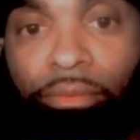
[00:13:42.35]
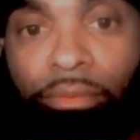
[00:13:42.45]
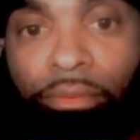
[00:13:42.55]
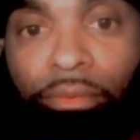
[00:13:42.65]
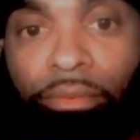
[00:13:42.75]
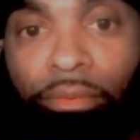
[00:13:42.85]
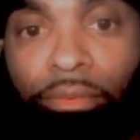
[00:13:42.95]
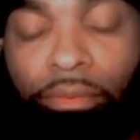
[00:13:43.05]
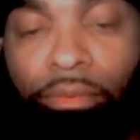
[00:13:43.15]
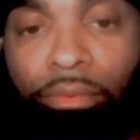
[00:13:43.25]

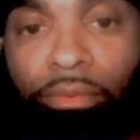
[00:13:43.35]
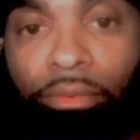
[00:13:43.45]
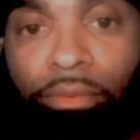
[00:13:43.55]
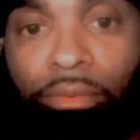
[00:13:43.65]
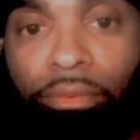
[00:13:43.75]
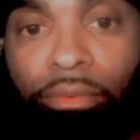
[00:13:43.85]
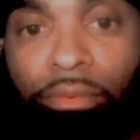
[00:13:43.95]
No one is speaking in this clip.